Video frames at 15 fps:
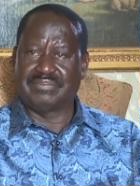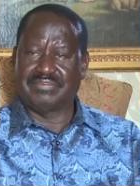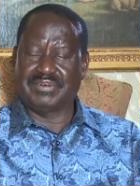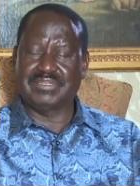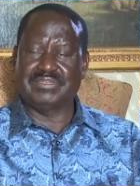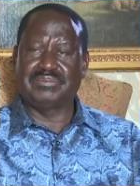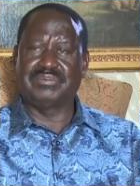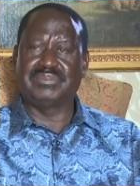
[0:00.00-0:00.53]

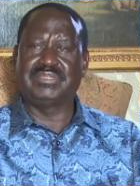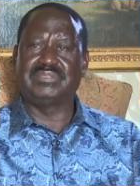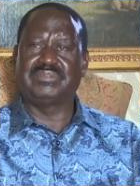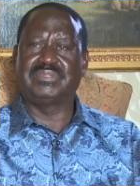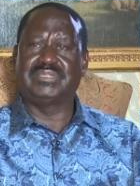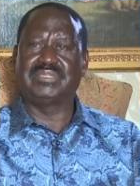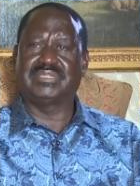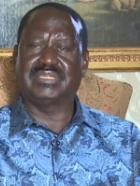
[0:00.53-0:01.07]
First, we,
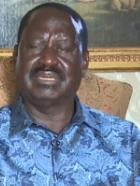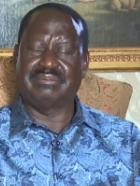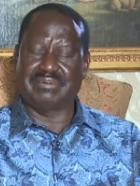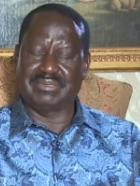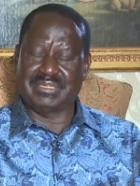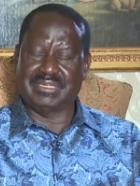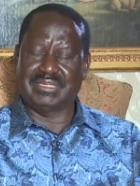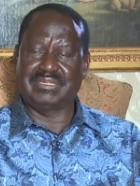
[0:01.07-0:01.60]
we
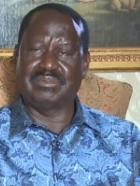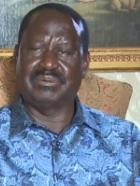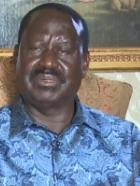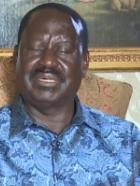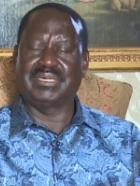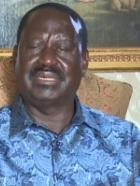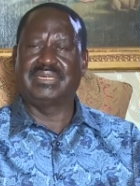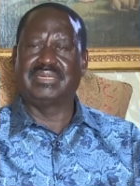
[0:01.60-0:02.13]
discovered that there
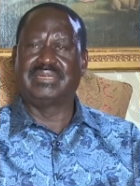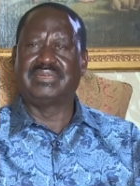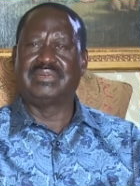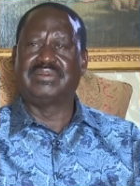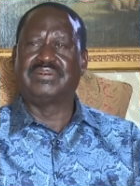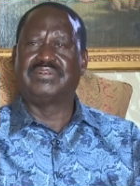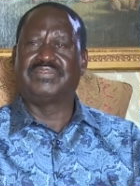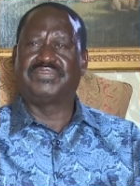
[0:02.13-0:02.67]
were
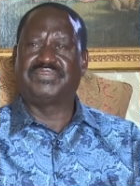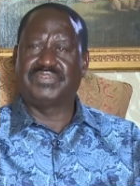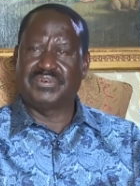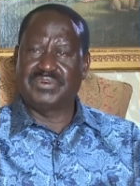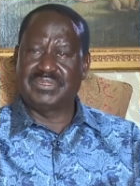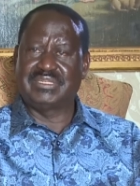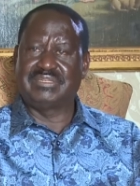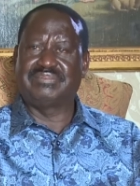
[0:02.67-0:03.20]

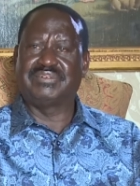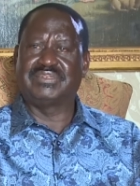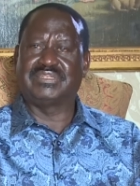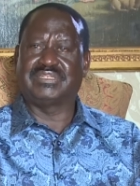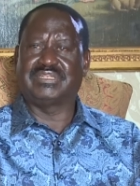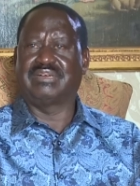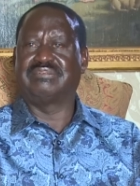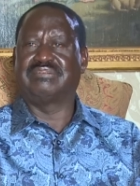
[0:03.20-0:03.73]
four different
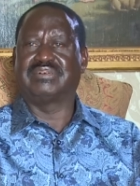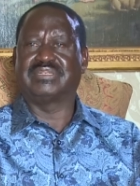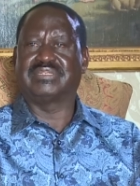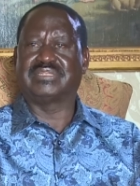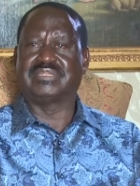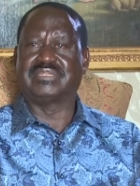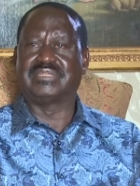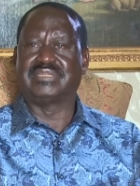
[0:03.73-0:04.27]

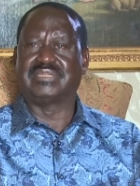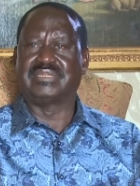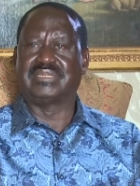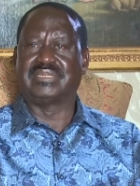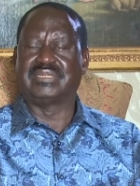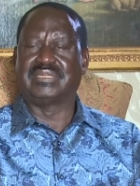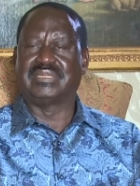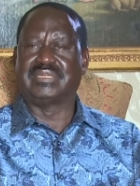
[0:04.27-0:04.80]
servers.
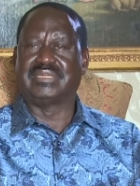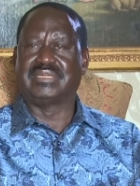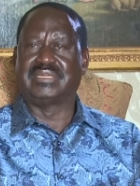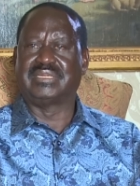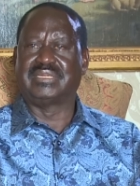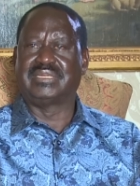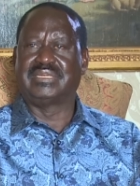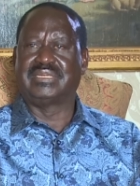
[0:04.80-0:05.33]

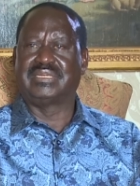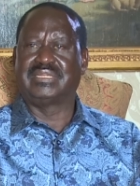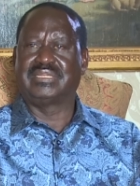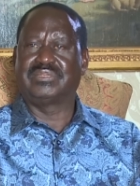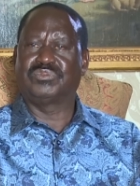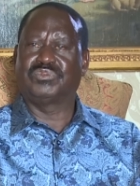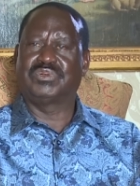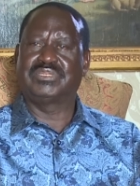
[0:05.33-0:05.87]

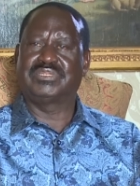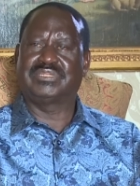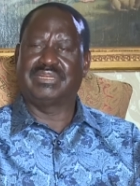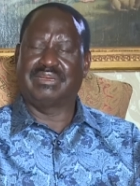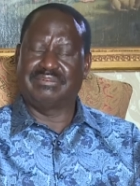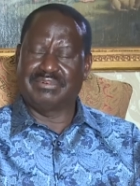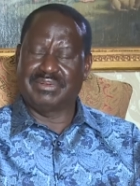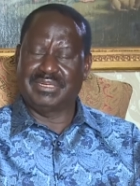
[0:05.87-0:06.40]
There's one
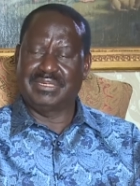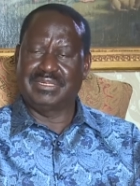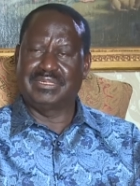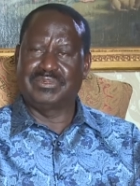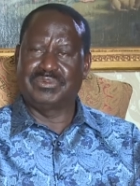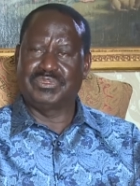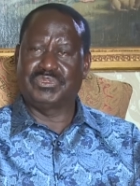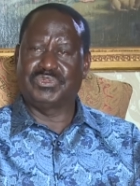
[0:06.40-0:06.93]
server
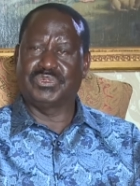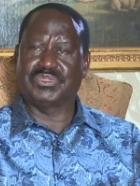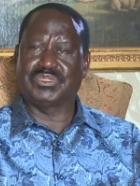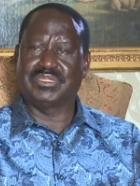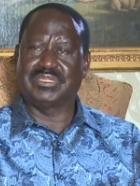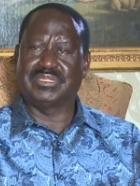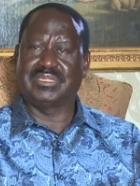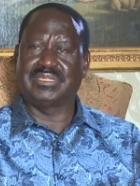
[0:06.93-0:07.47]
which
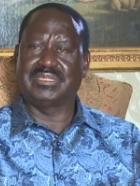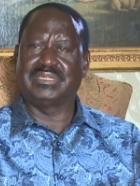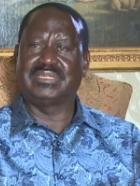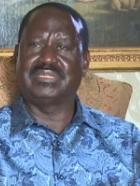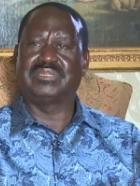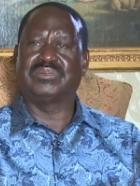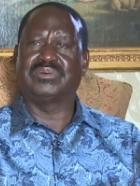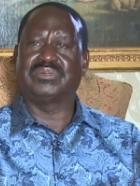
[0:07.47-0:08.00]
was in the,
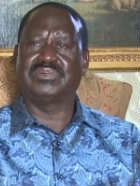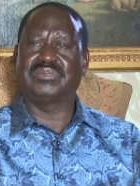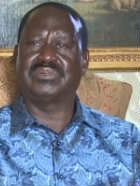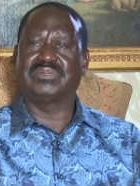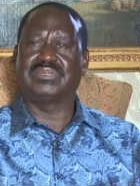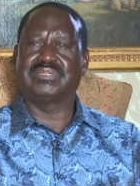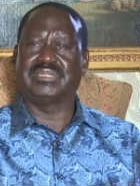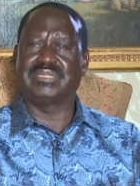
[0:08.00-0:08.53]
in
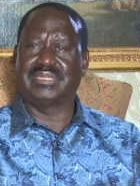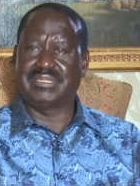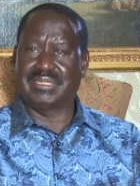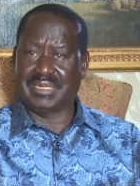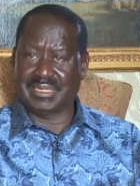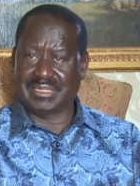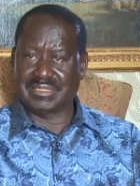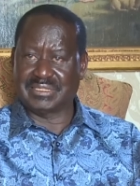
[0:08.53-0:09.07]
uh, the
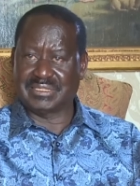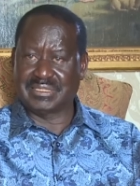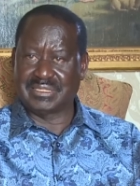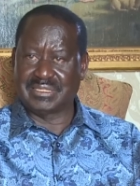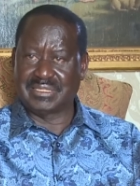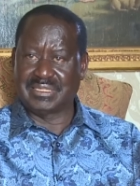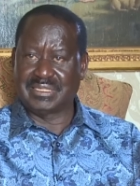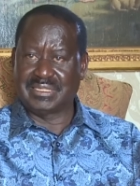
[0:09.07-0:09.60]
Netherlands,
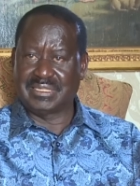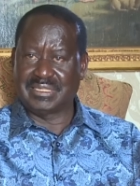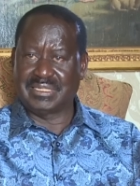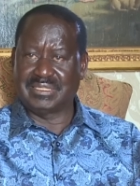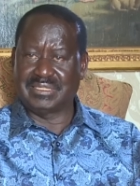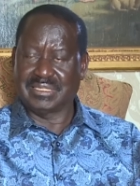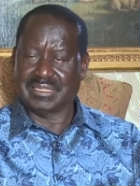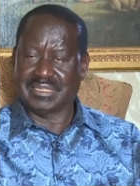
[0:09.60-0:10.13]

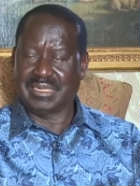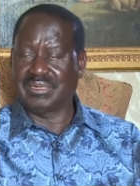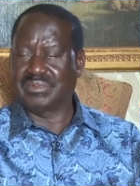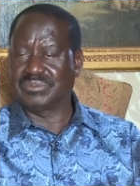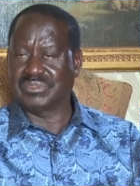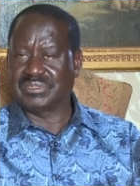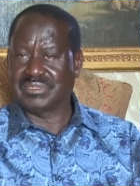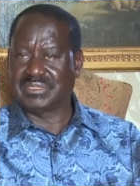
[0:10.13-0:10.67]
in the
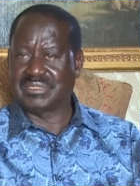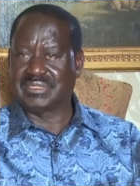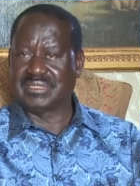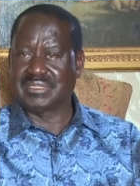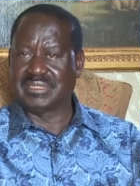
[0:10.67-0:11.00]
clouds.